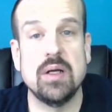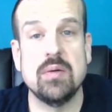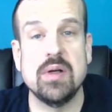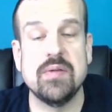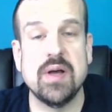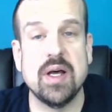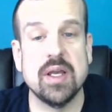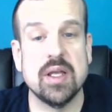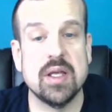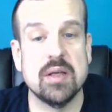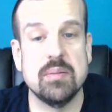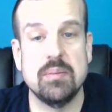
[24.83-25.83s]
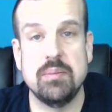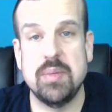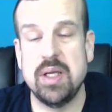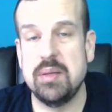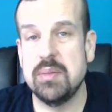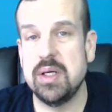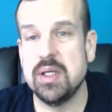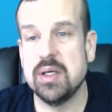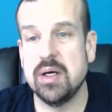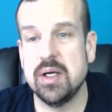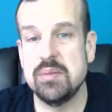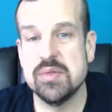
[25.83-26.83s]
We've had it many
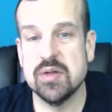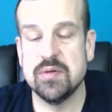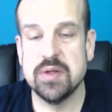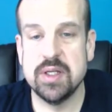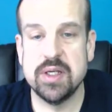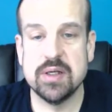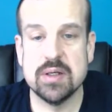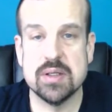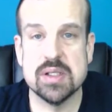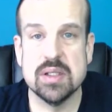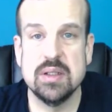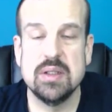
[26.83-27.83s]
times over the years,